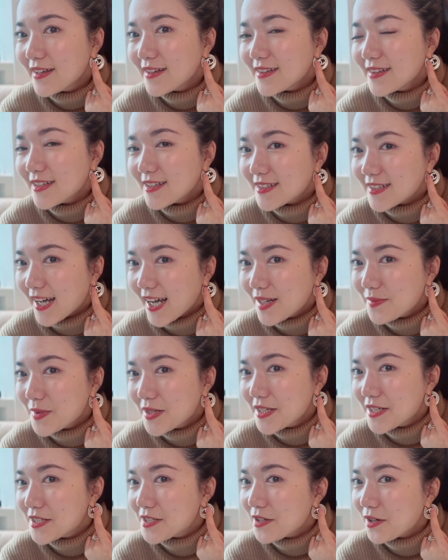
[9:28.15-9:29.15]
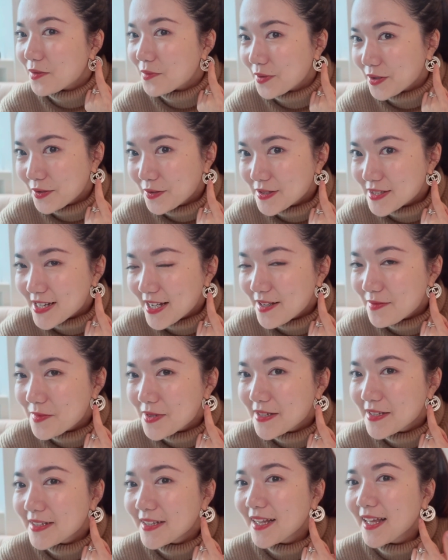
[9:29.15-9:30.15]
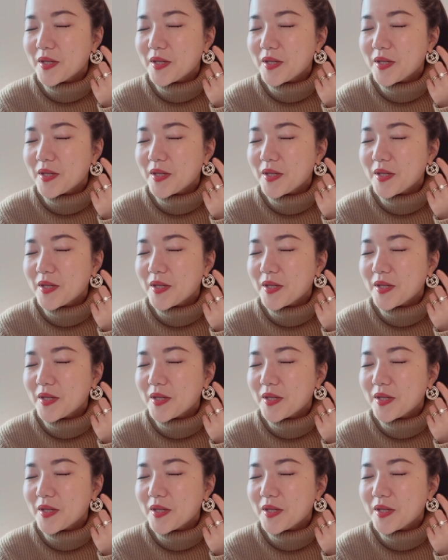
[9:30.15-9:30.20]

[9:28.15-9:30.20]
the diamond is not real diamond.